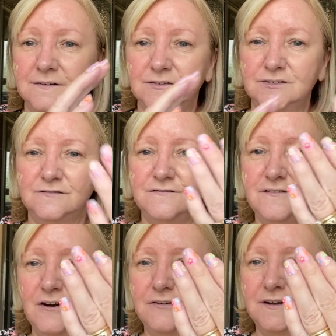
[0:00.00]
She's a
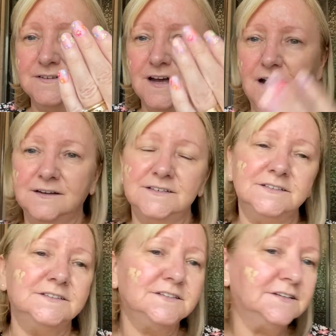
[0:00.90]
very
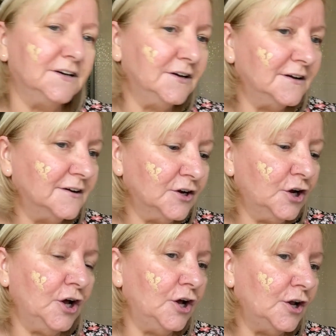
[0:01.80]
talented
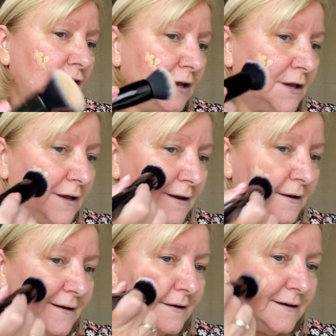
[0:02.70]
girl.
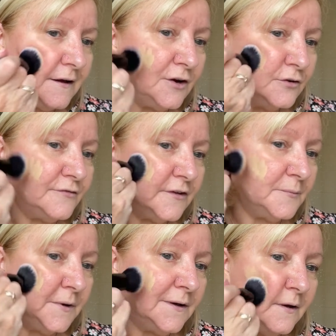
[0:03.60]
I love them.